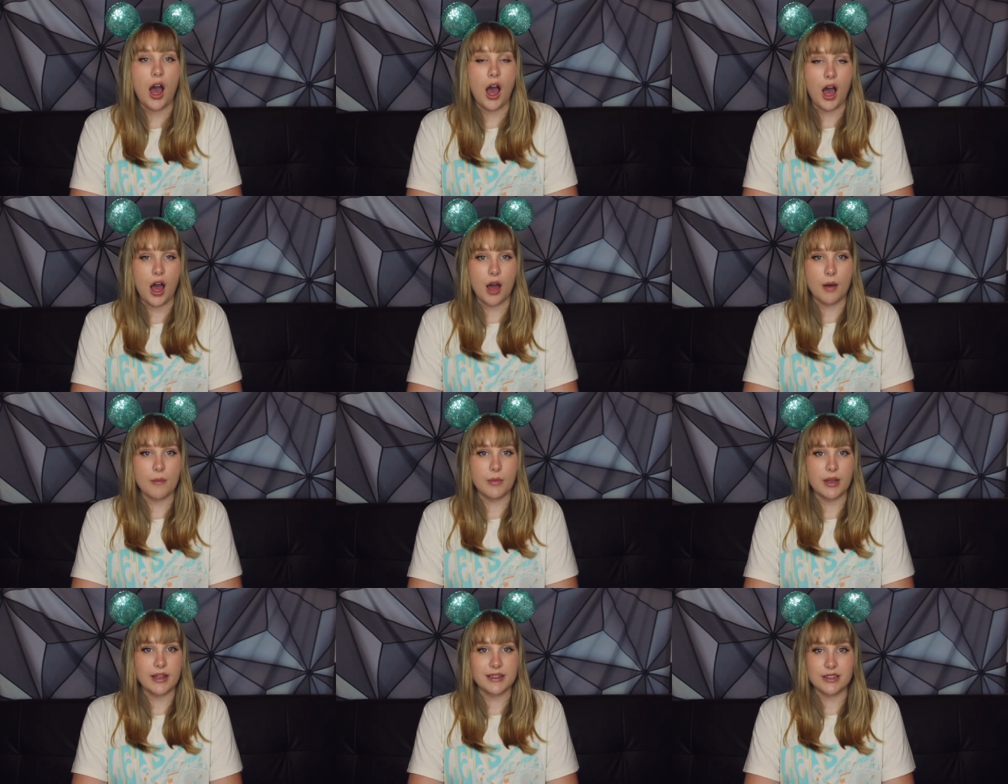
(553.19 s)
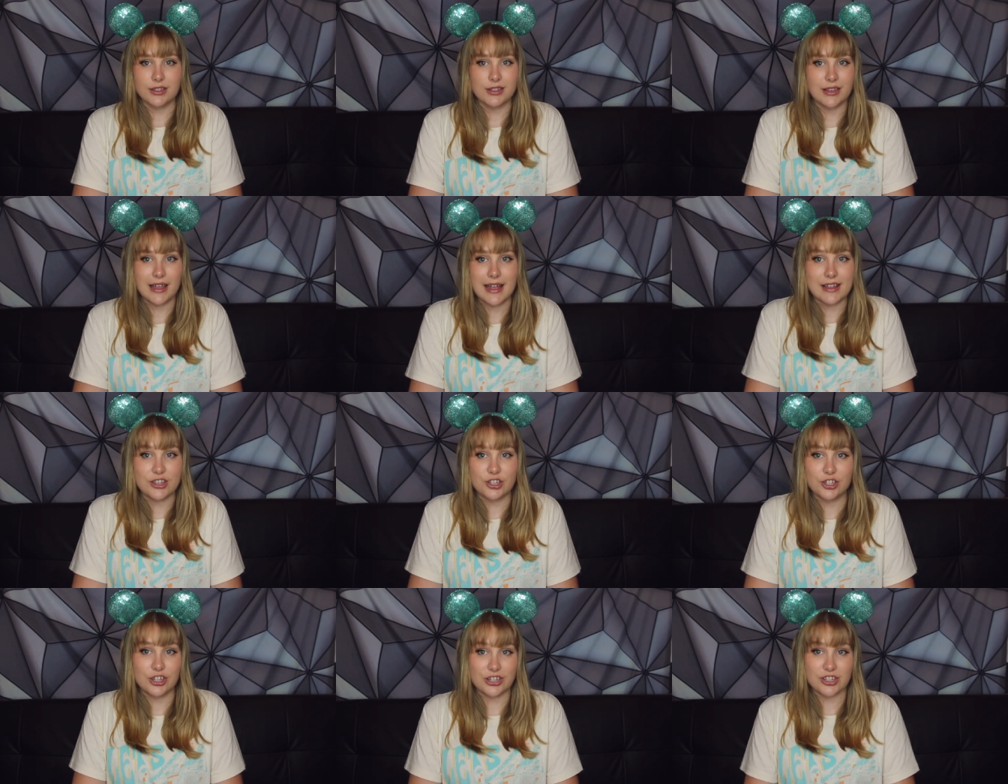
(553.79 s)
Um, it's,
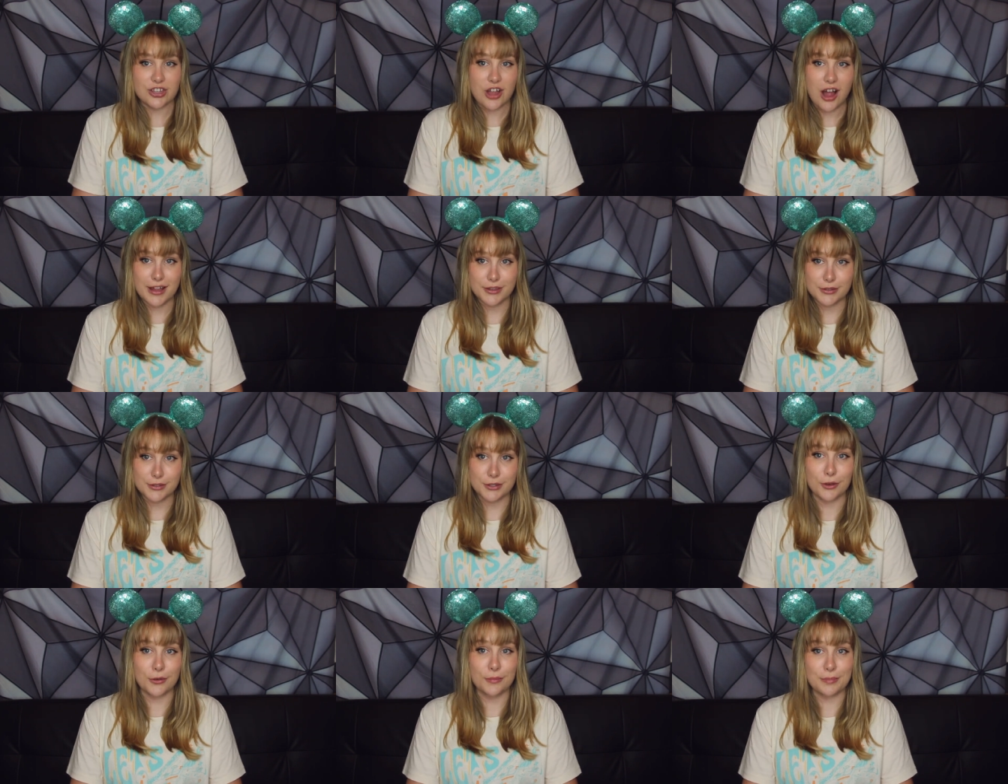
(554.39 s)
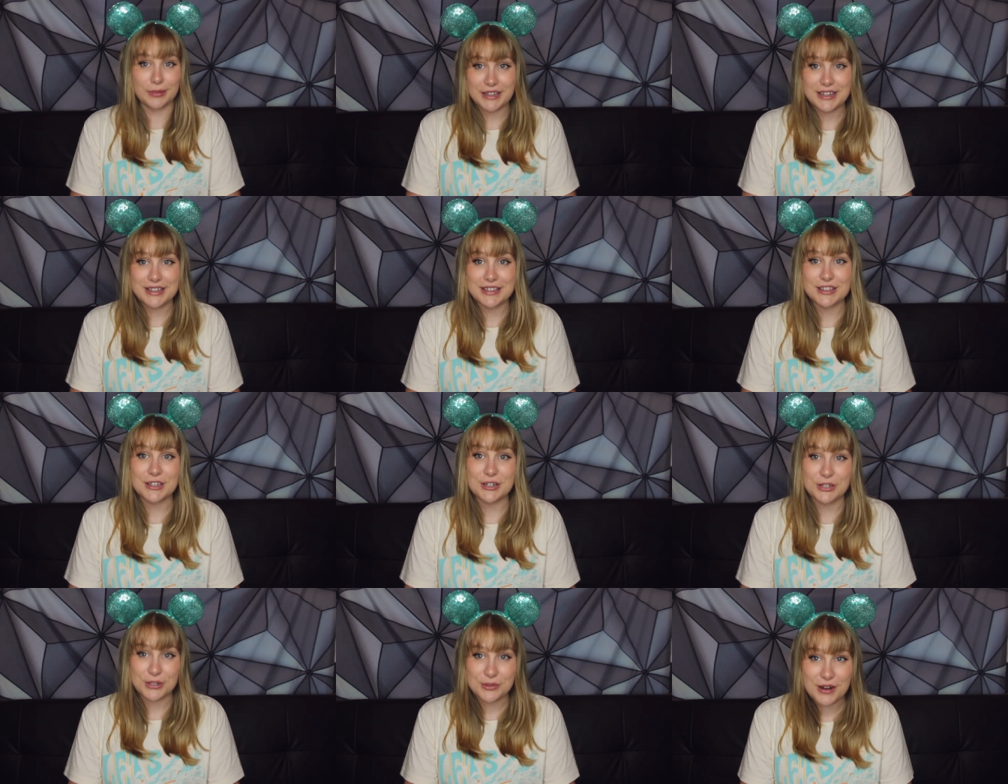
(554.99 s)
it's just not. So
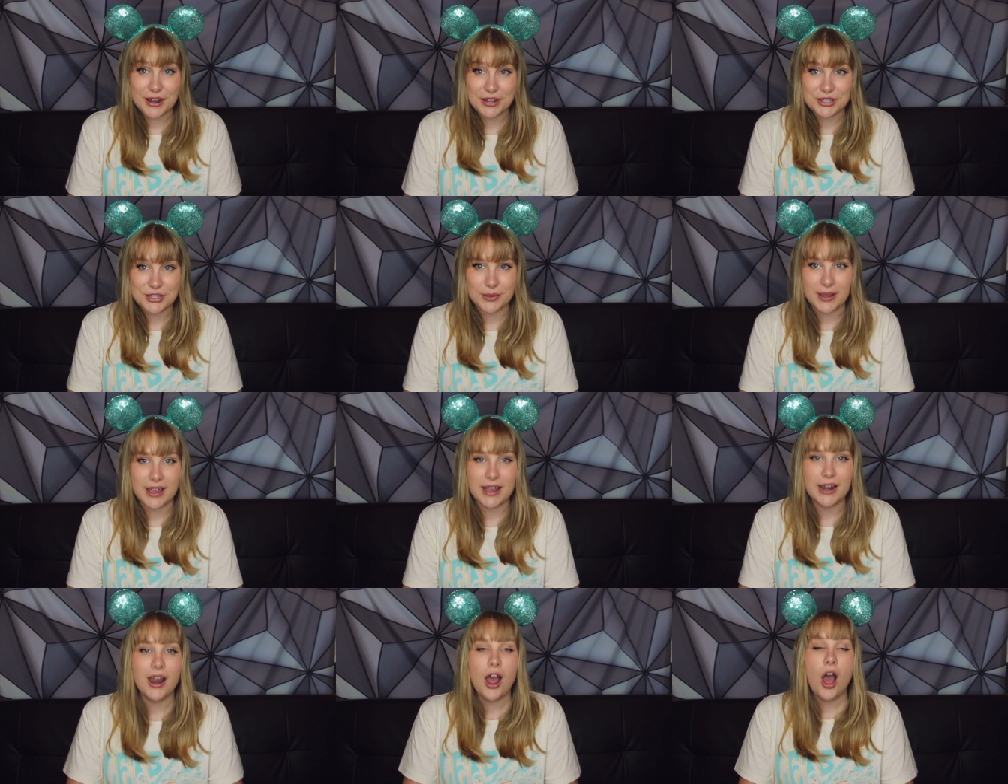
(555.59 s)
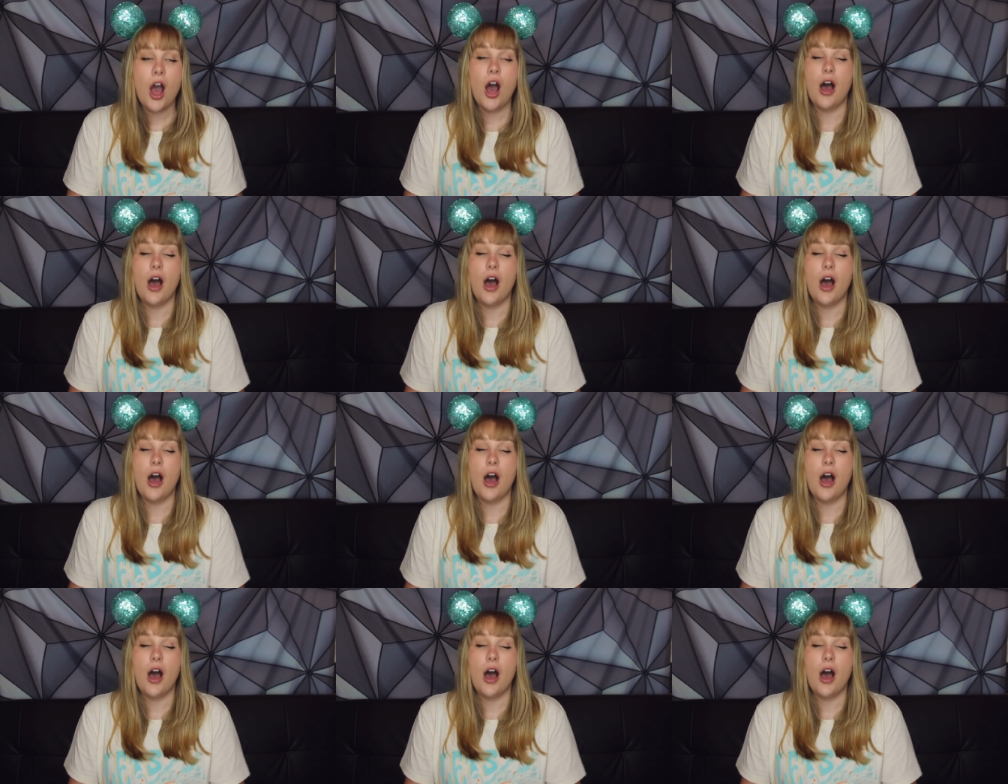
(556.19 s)
please do not do it.